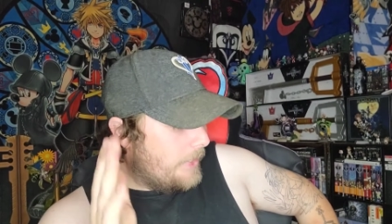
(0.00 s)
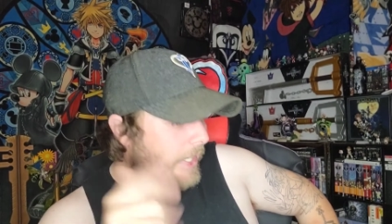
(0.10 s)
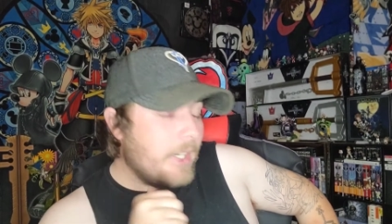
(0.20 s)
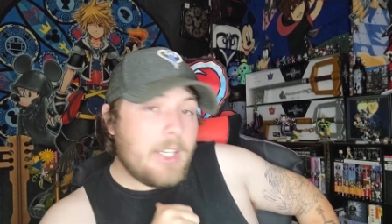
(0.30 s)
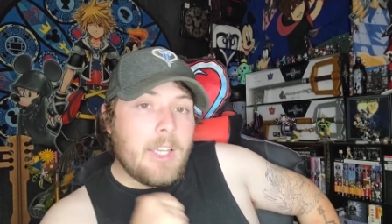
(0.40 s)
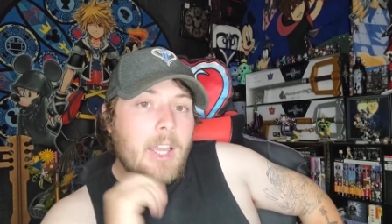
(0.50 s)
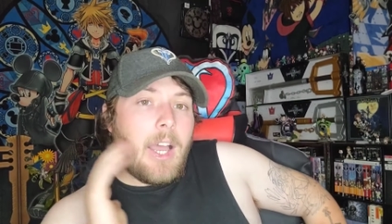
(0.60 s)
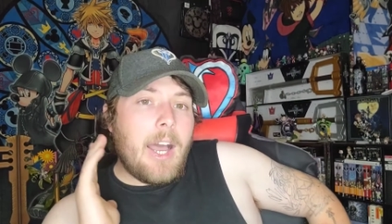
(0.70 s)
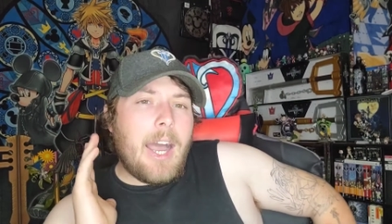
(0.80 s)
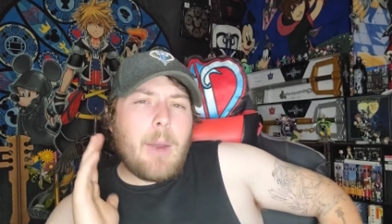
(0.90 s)
yeah,
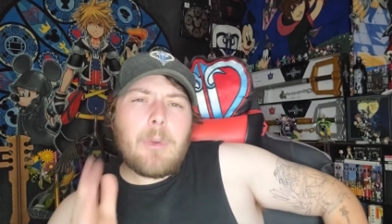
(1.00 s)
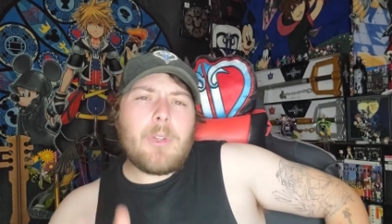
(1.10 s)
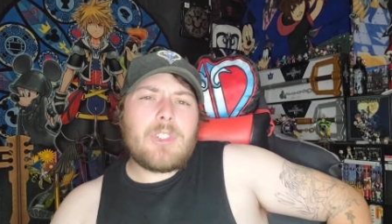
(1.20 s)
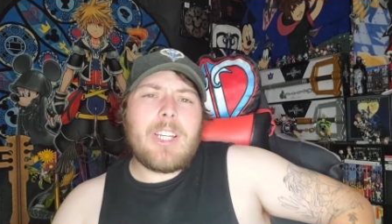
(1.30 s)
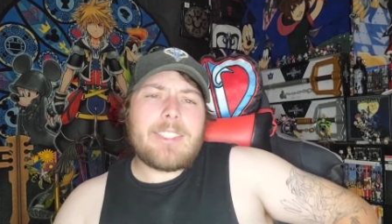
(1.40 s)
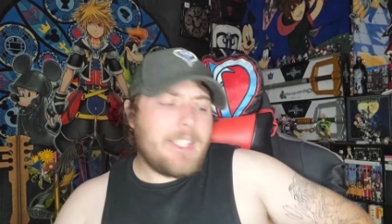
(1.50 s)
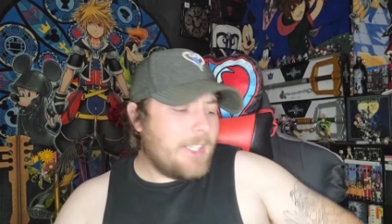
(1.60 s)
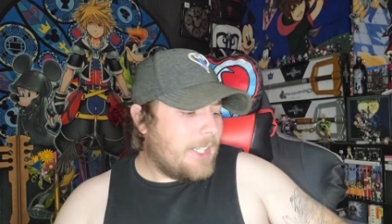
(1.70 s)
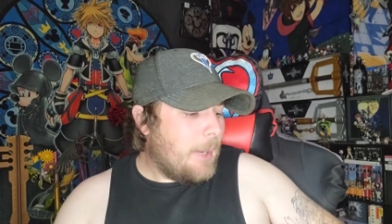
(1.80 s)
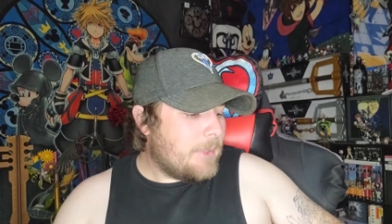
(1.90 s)
I wonder what you guys
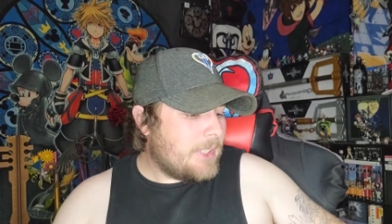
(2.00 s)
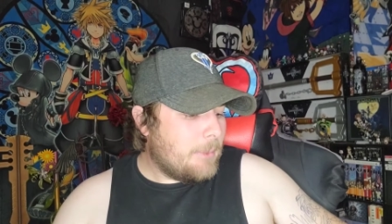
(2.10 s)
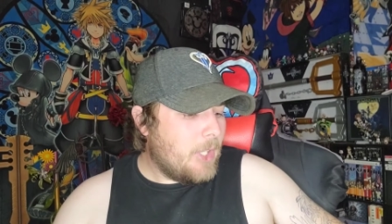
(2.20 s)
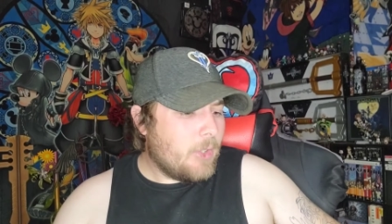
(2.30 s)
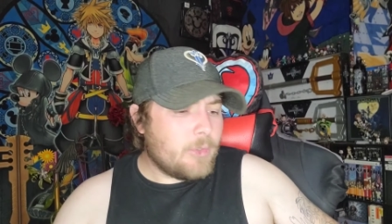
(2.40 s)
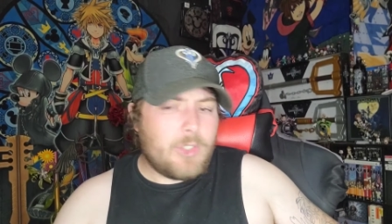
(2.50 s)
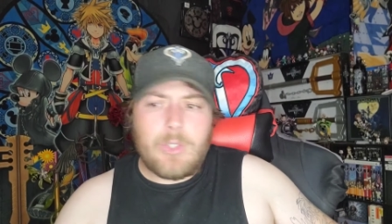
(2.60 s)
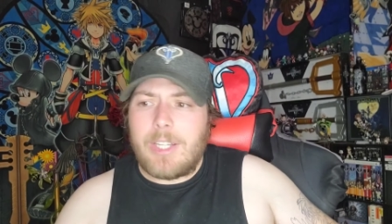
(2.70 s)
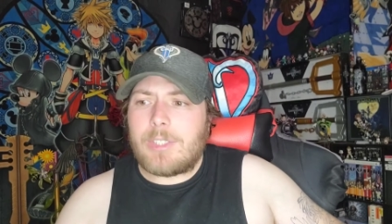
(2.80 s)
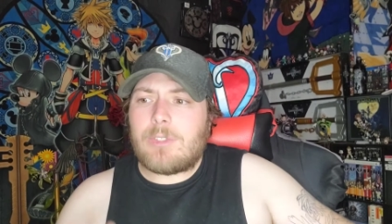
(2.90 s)
think in the comments down below.
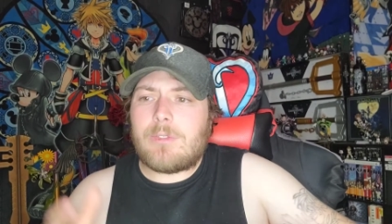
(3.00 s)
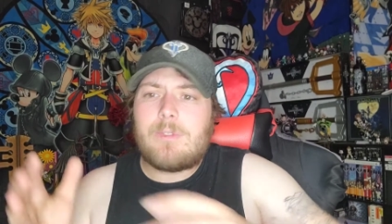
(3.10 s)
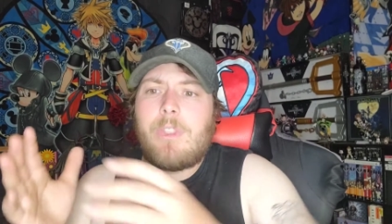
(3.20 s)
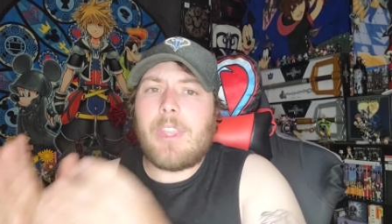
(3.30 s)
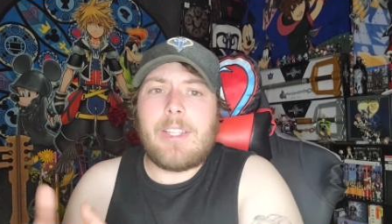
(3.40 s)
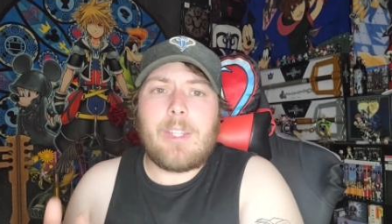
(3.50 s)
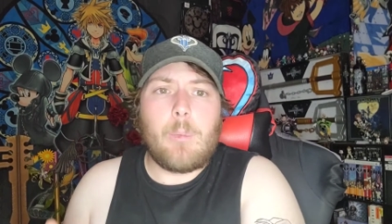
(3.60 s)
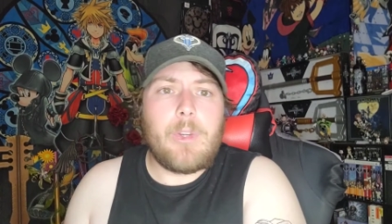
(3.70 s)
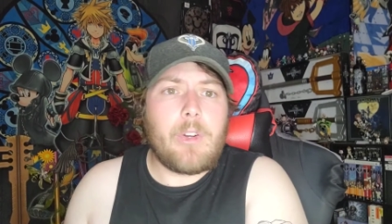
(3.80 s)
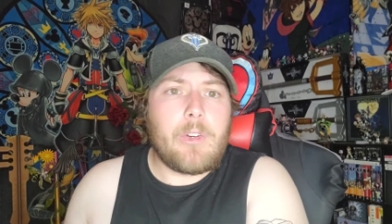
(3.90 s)
Do you guys think
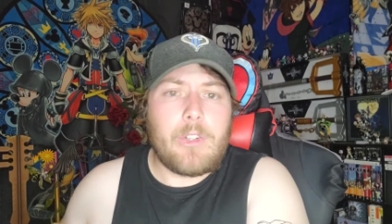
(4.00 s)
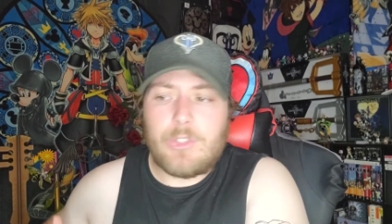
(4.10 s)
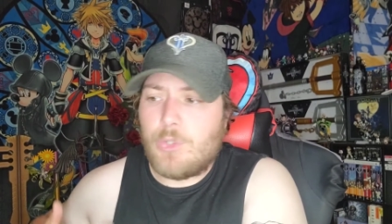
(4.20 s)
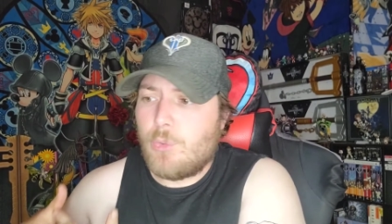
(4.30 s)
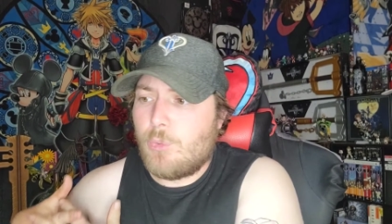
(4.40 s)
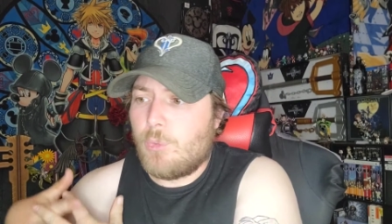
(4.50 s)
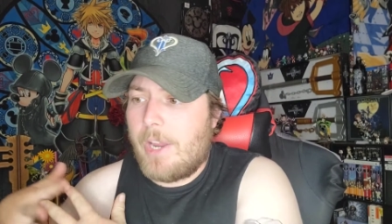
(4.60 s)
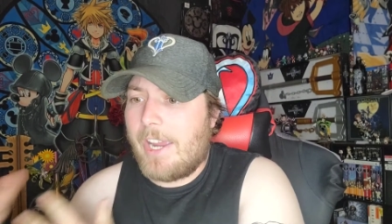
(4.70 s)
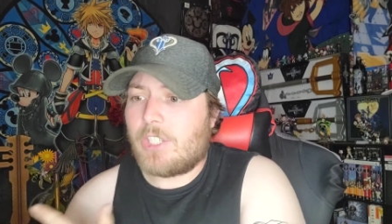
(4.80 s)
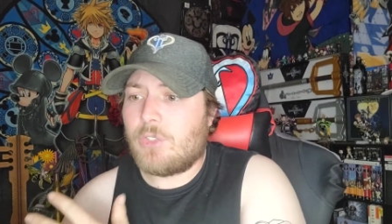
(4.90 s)
that we are going
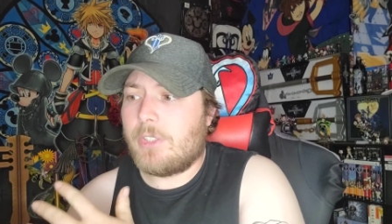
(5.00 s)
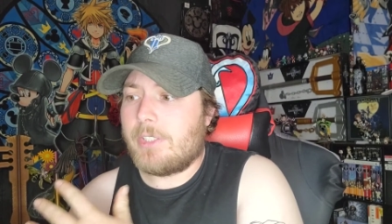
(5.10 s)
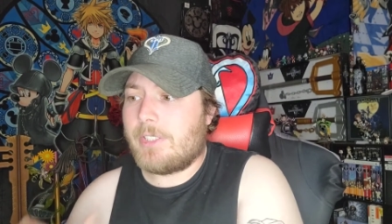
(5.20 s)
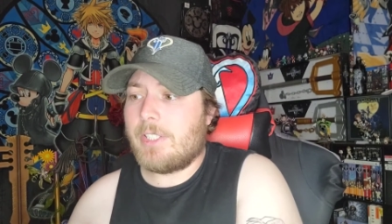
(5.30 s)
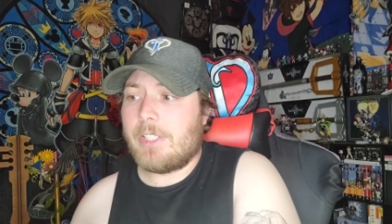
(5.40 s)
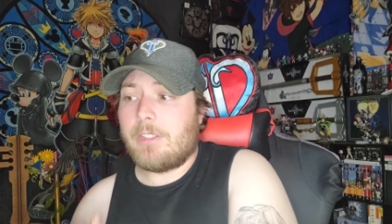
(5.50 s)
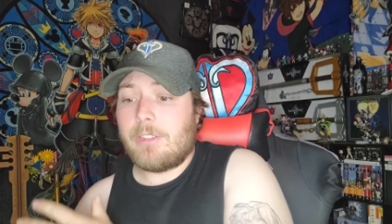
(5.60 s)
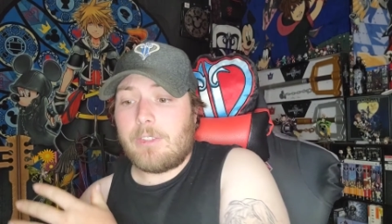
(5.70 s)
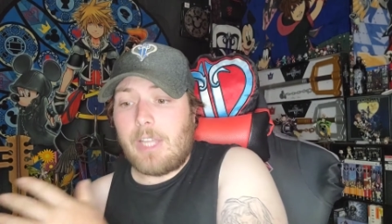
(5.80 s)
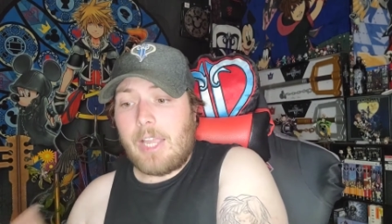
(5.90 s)
to actually see
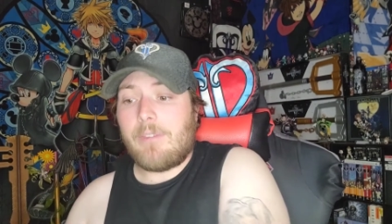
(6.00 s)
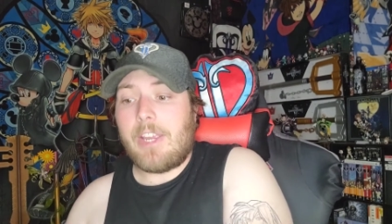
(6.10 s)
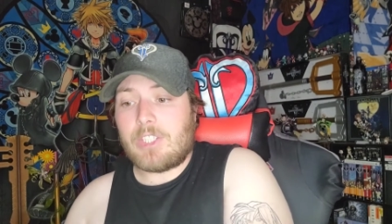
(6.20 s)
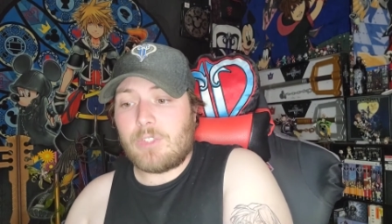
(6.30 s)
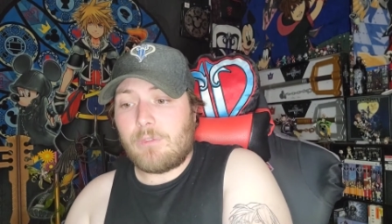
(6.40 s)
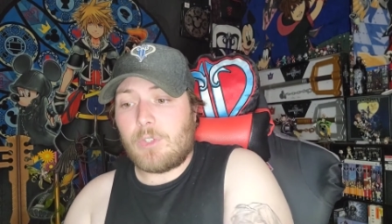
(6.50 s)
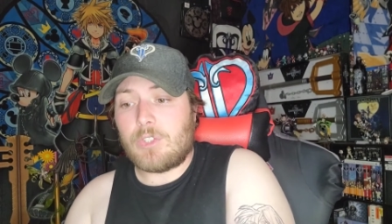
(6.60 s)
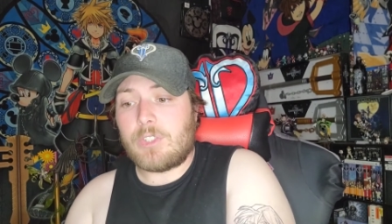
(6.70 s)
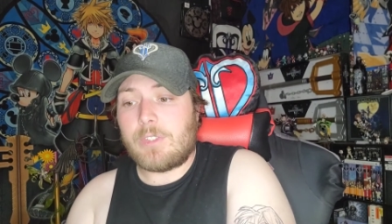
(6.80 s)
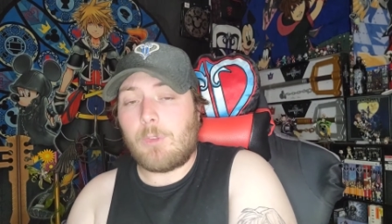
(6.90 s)
live action
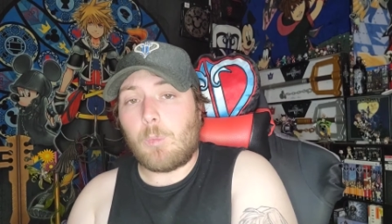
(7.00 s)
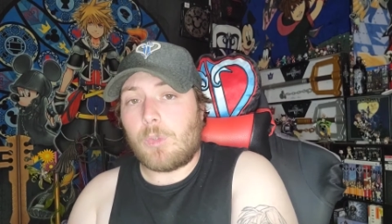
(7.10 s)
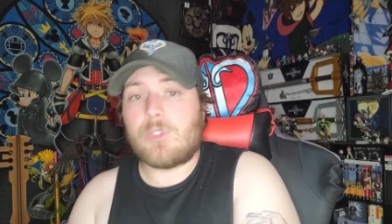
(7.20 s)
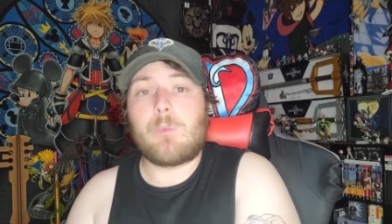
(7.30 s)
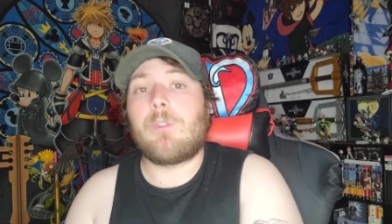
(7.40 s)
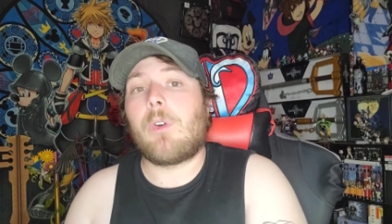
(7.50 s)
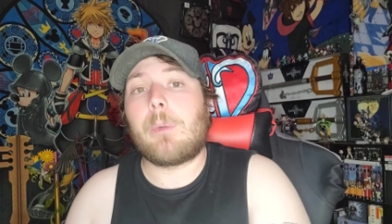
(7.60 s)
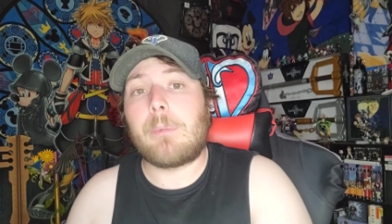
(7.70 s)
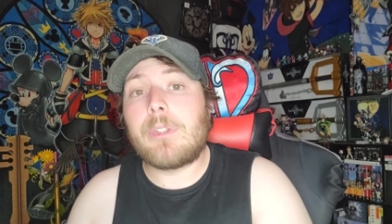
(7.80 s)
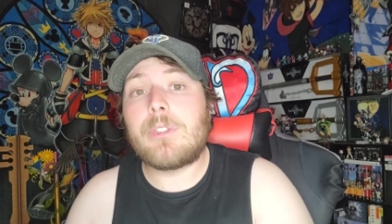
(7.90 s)
versions of the worlds we've
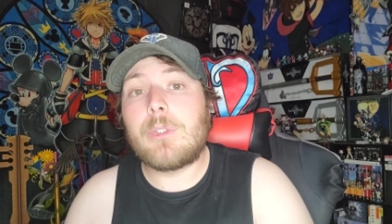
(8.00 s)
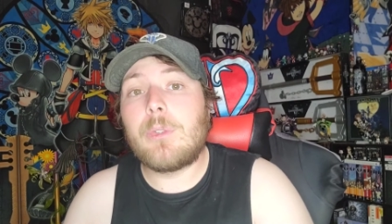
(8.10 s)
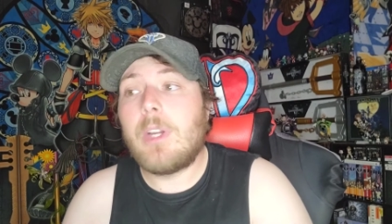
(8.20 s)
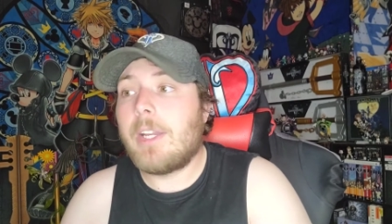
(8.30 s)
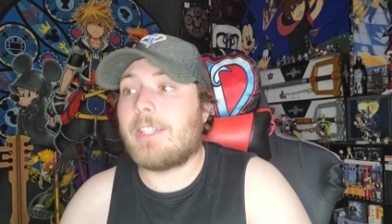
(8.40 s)
already been to?